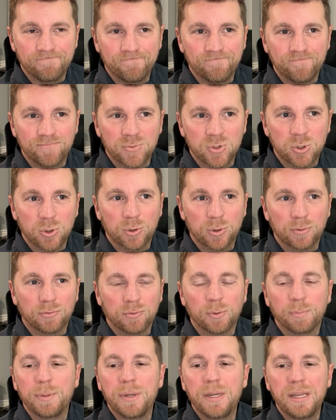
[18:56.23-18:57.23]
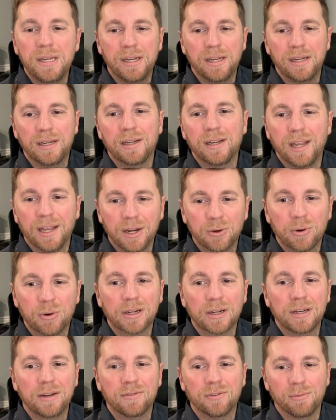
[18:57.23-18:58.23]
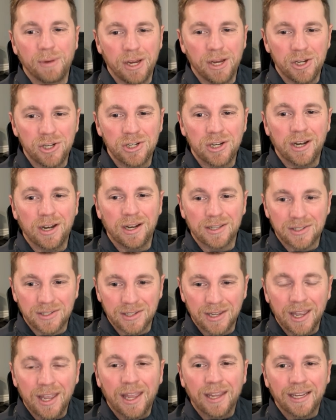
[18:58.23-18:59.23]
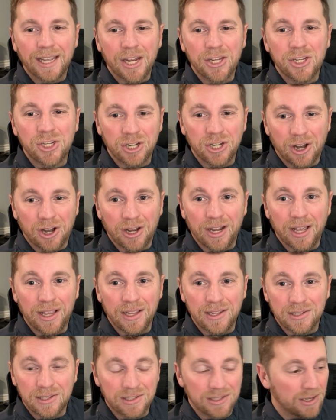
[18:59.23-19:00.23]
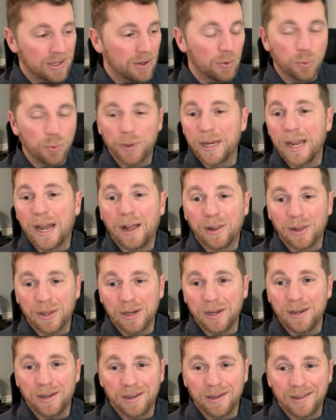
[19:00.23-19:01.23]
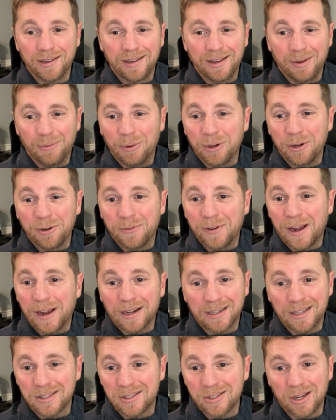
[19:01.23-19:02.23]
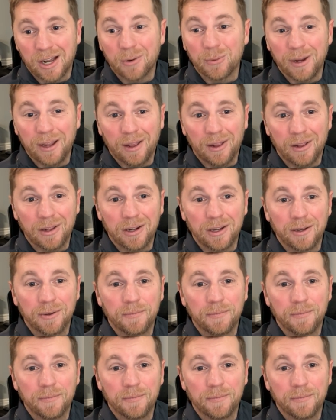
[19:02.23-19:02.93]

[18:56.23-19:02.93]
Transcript: sort of repeating incorrect information and it's catching on as reality, when in fact it's not reality.